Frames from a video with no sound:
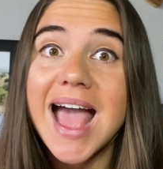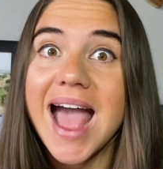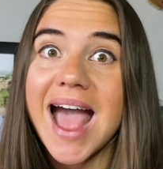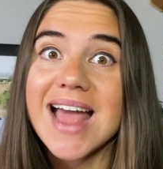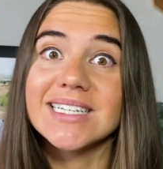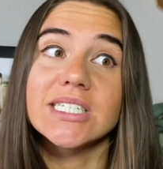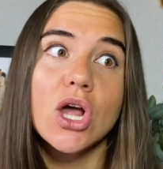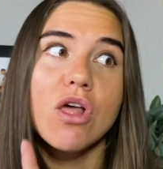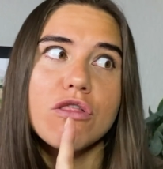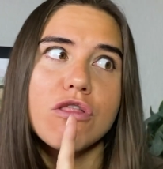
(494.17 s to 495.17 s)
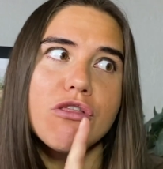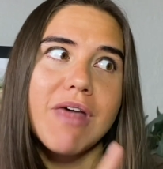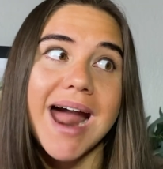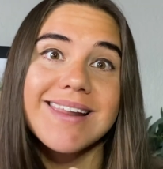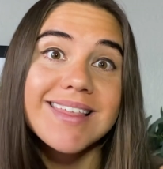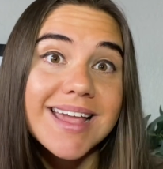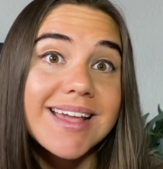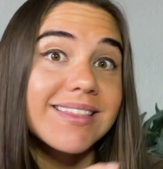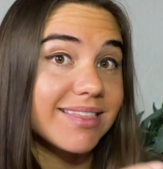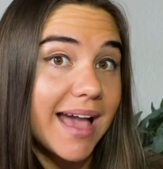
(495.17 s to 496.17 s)
and that
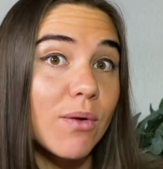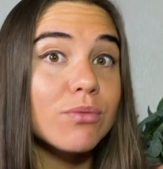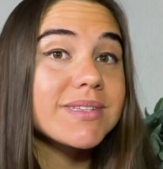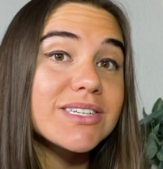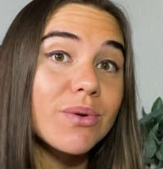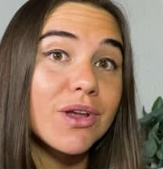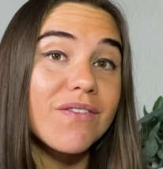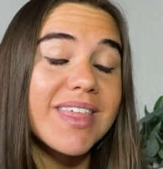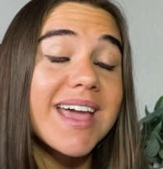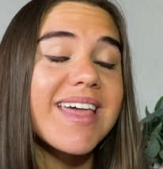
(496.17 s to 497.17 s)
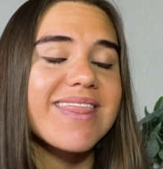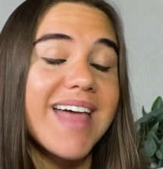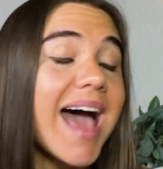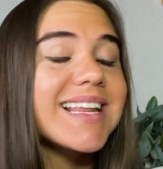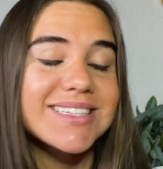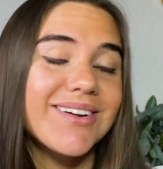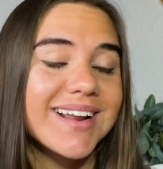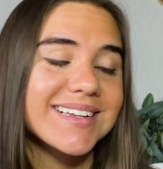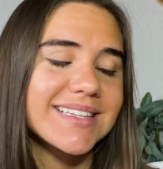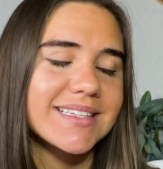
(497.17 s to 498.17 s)
thing that woman's doing over there, that is not
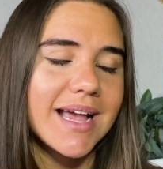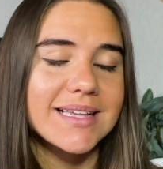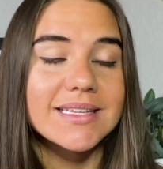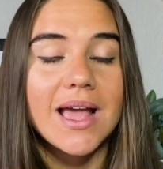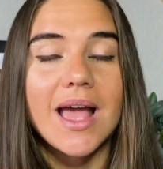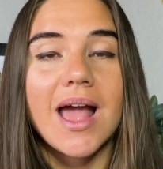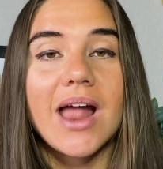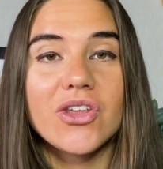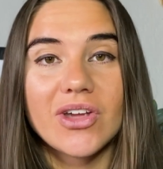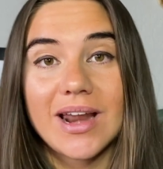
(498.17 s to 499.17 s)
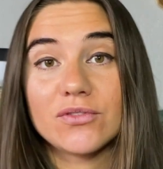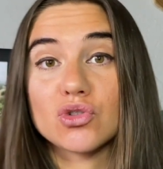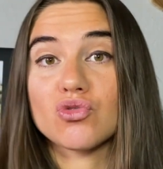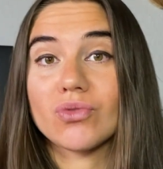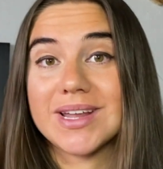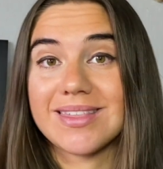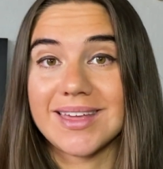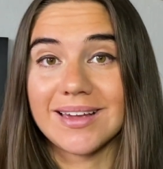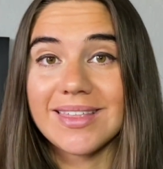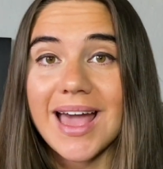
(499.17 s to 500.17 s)
exercise. And you're gonna have to
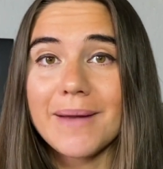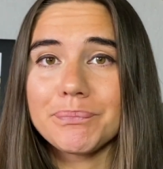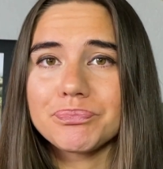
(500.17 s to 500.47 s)
rethink that.